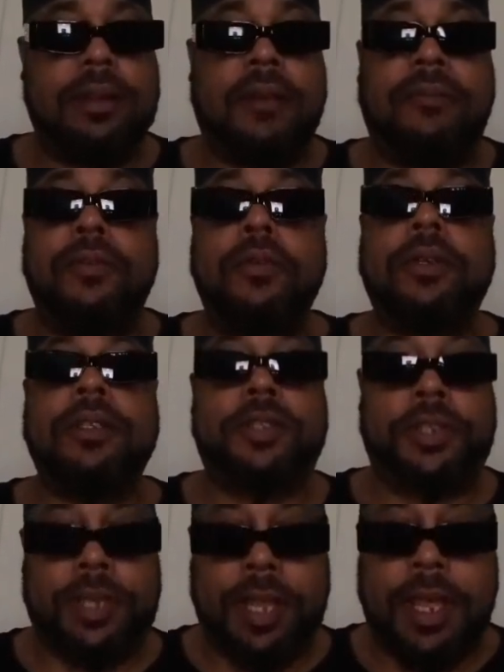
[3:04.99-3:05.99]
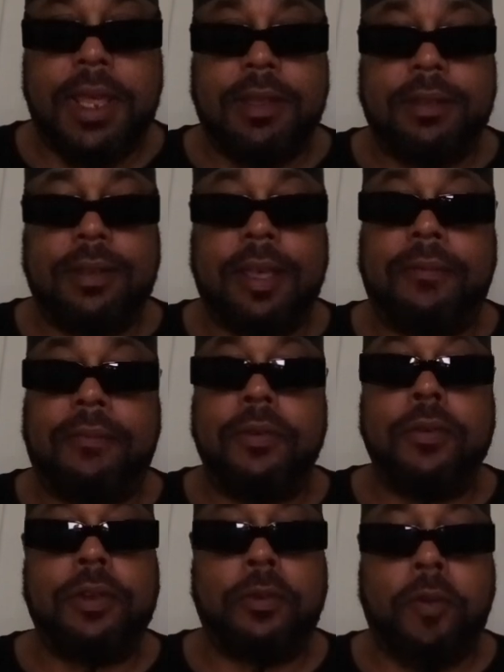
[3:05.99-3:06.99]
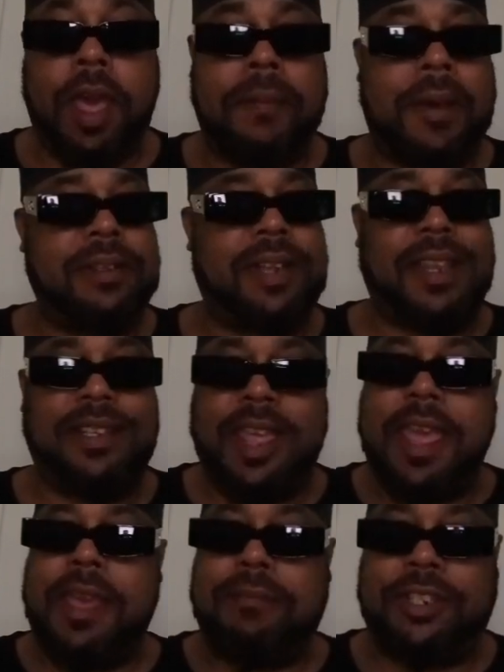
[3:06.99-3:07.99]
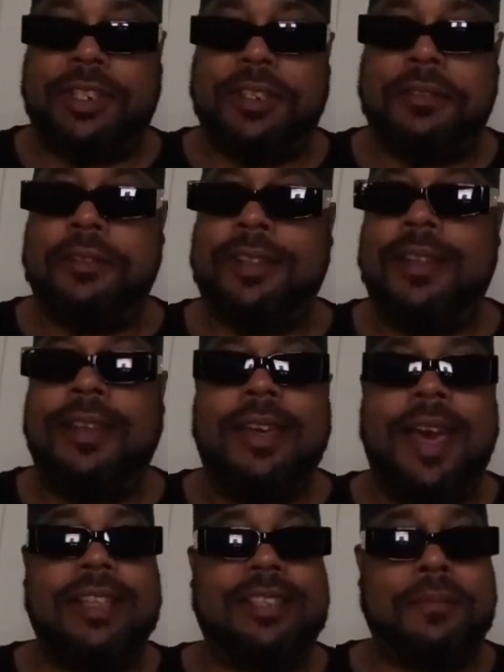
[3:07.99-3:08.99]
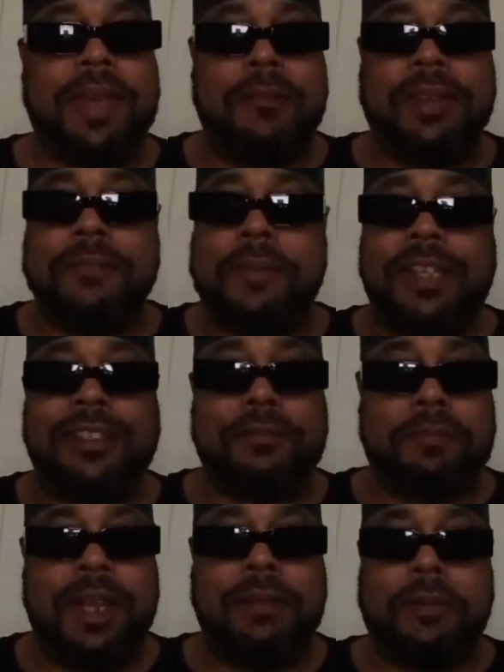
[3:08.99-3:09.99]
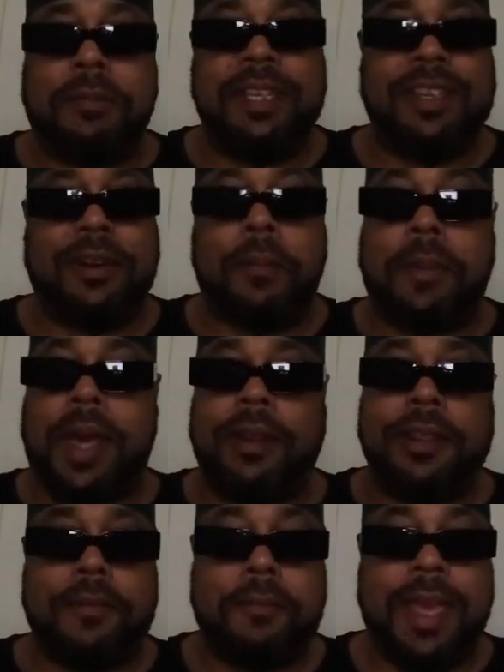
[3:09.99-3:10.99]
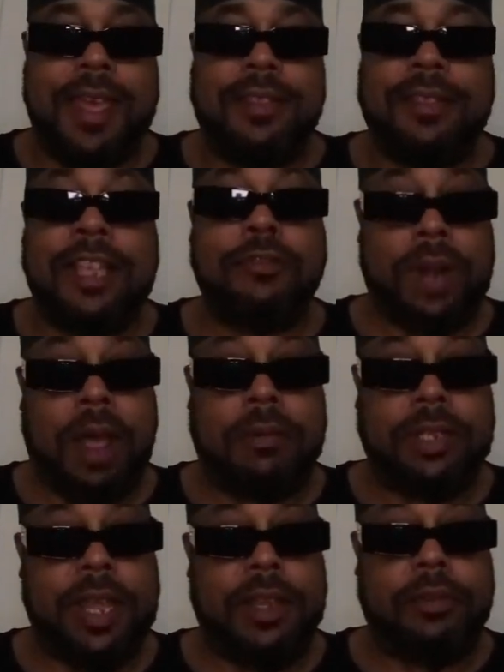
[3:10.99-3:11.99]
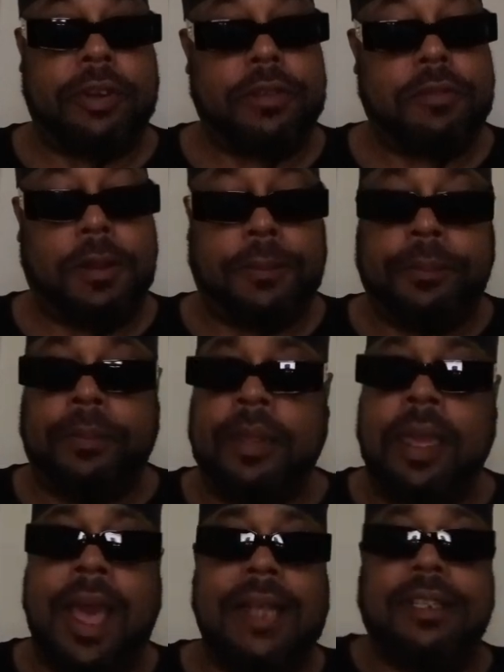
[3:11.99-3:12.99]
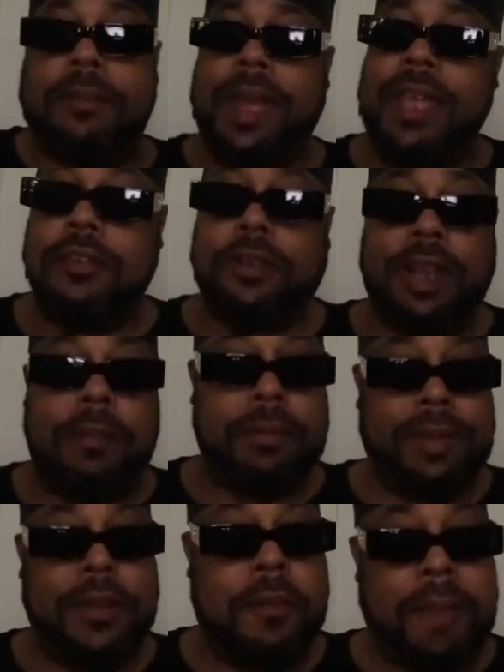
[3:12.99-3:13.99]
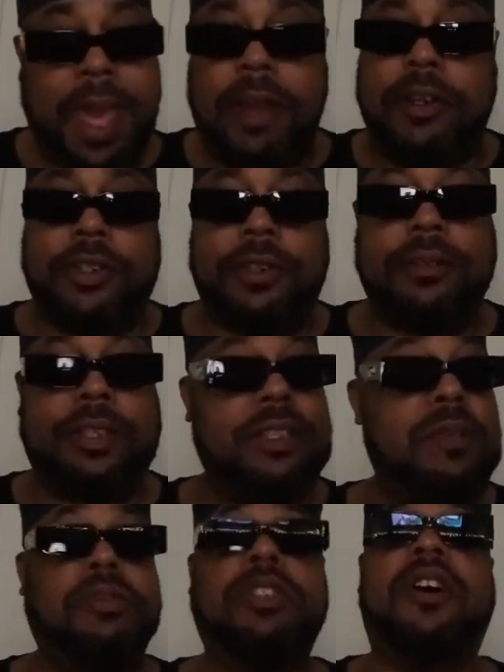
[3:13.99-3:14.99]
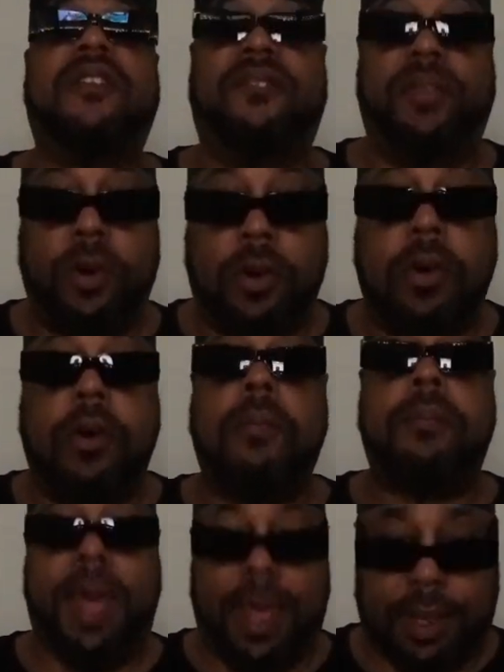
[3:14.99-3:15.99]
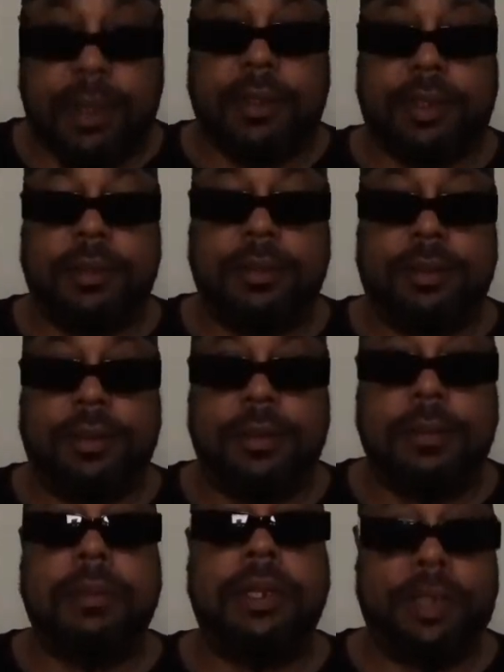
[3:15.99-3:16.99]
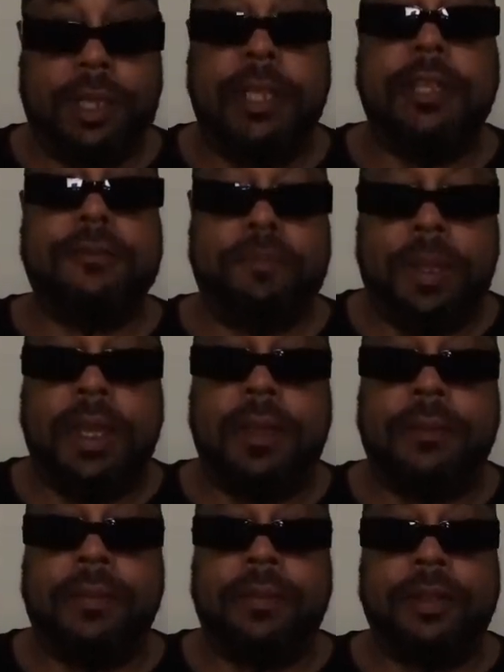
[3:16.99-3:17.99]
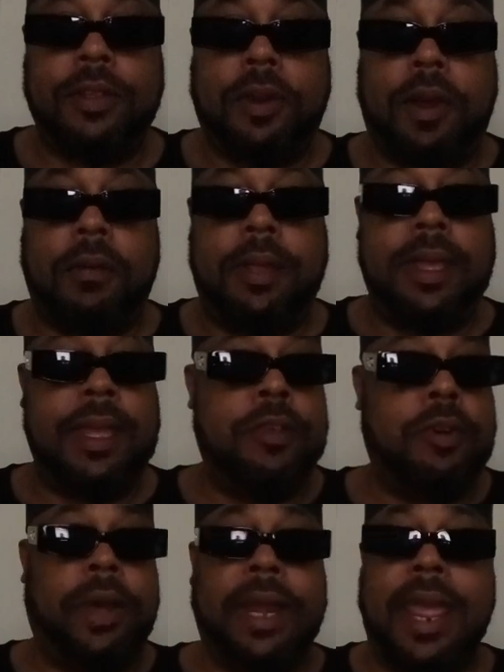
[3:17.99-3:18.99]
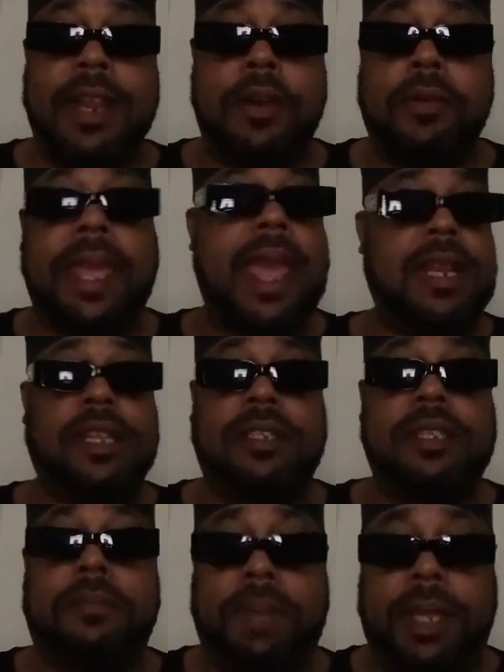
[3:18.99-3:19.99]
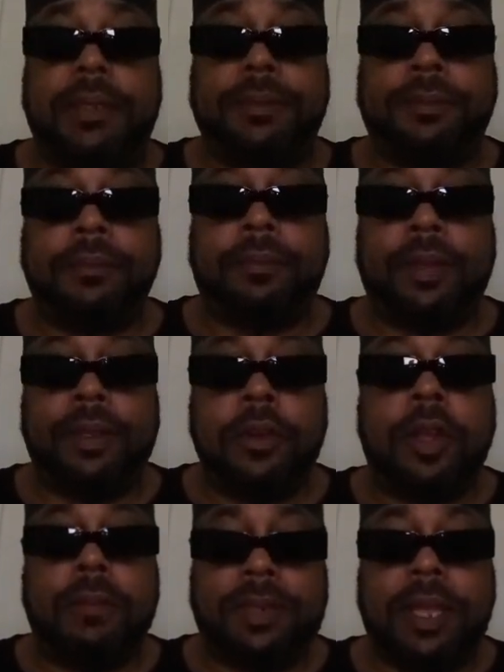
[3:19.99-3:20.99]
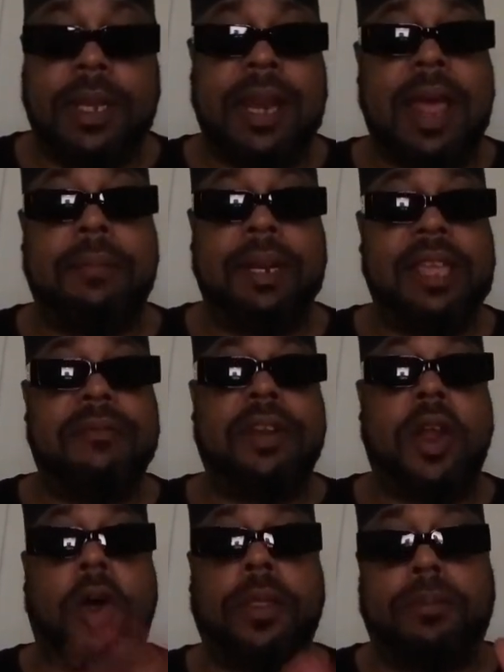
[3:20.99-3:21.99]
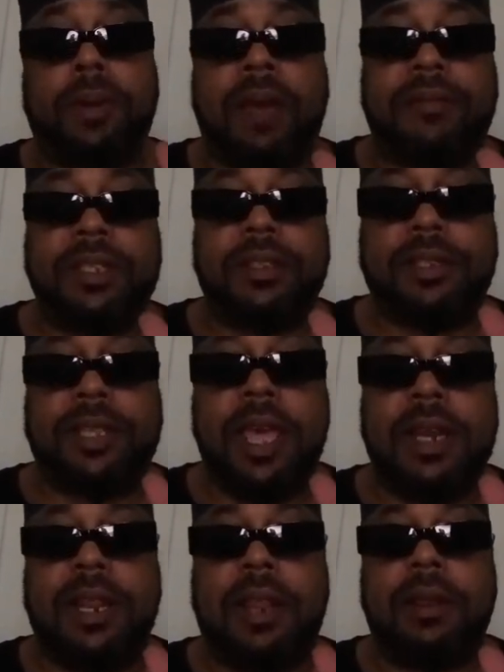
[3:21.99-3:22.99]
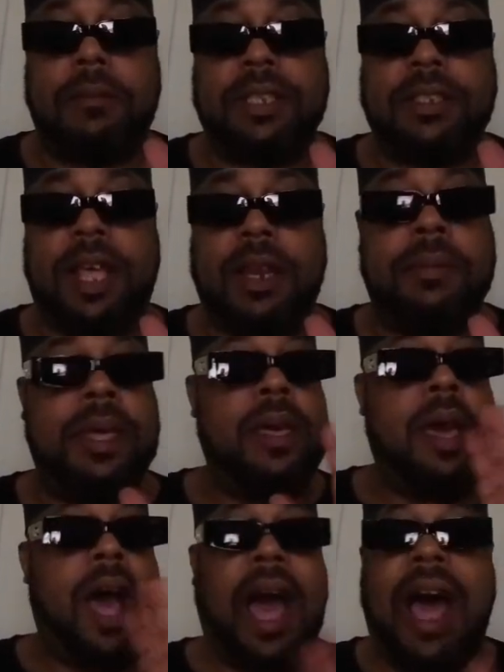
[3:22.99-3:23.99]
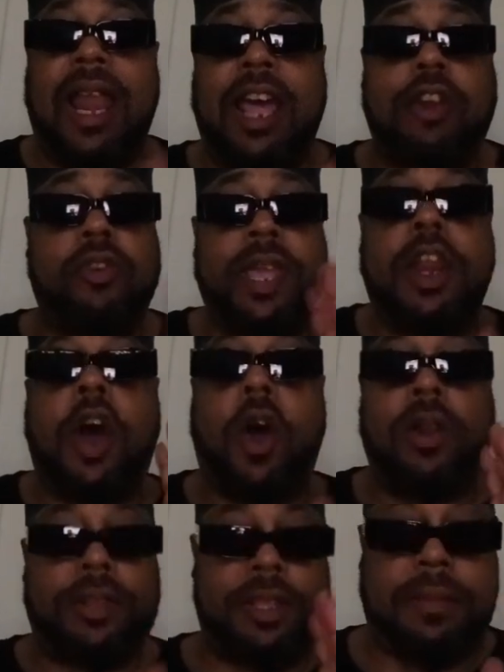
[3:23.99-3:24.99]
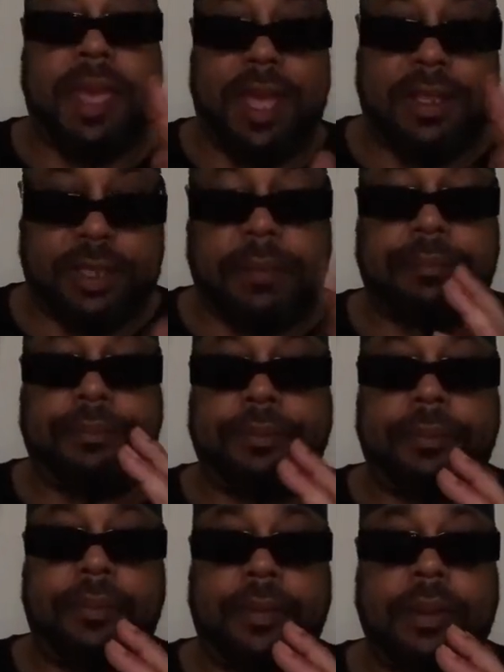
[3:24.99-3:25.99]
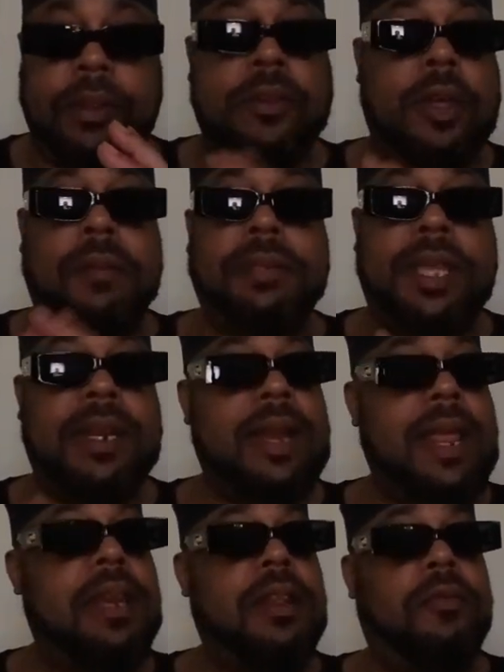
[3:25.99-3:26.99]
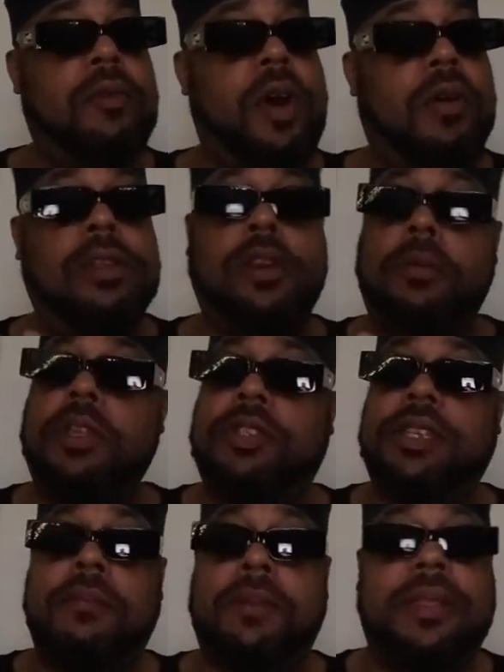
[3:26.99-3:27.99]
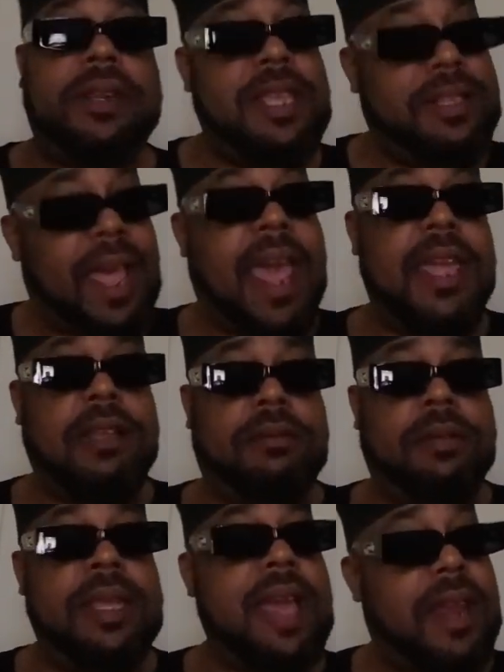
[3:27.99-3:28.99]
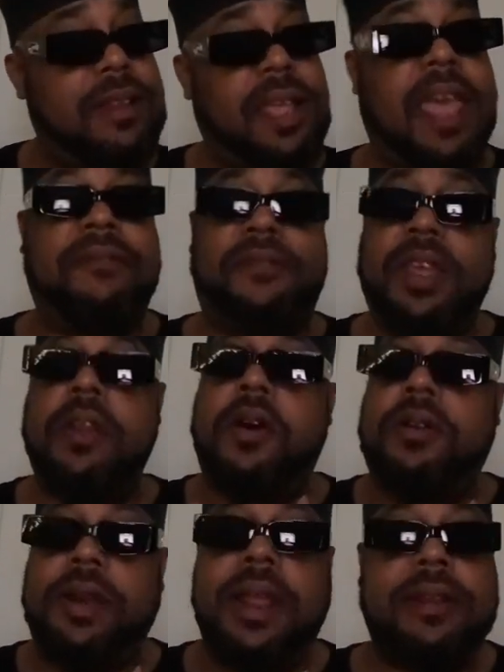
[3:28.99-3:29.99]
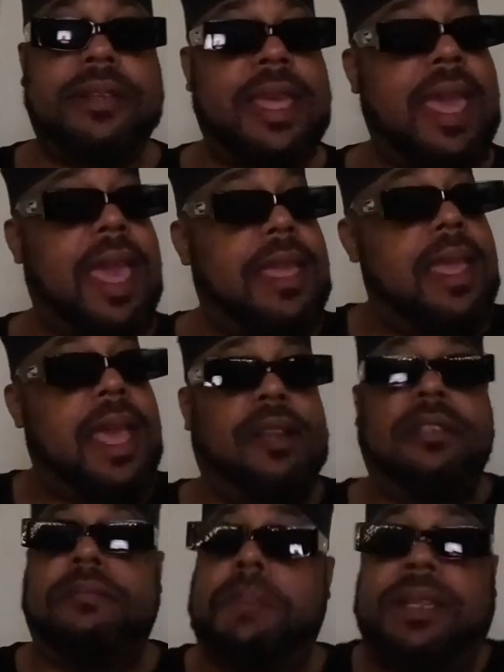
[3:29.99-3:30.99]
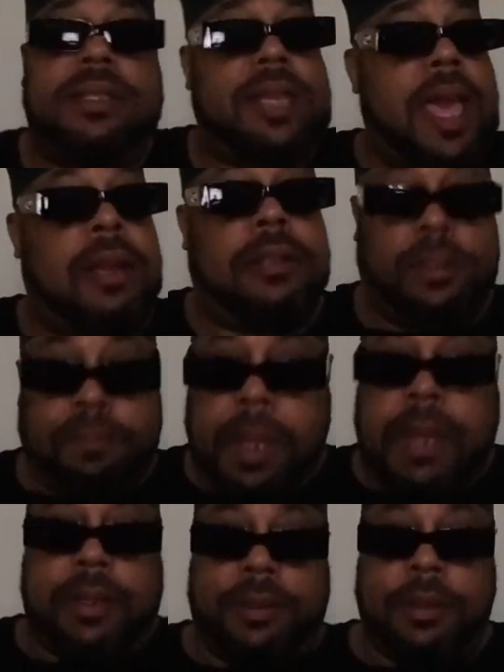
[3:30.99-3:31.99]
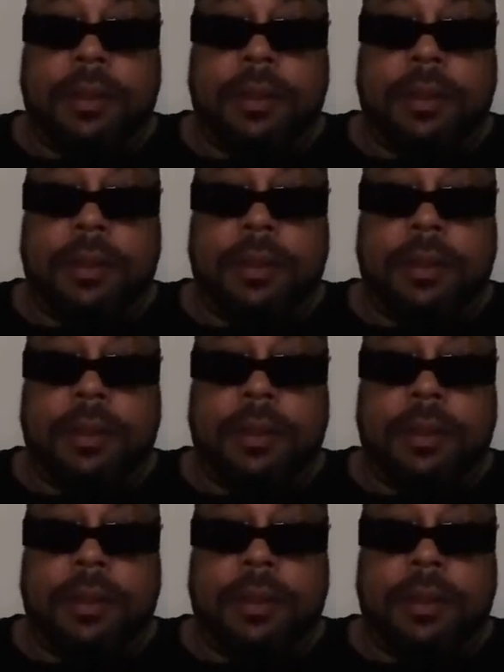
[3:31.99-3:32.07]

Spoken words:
That fool could sing. That fool could rap. I was like, damn, Chill. I said, man, we can make some money when we get up out of here, man. That's when I was ignorant, I said, man, you can let me be your manager, because he was the full package. Believe me, and ain't no gayness in me. You know what I'm saying? And I believe in all the prophets. Allah created all of them handsome. You know what I'm saying? And ain't nothing wrong. When you see a brother and he tight, he got a tight fit on and everything. Hey, he handling his business.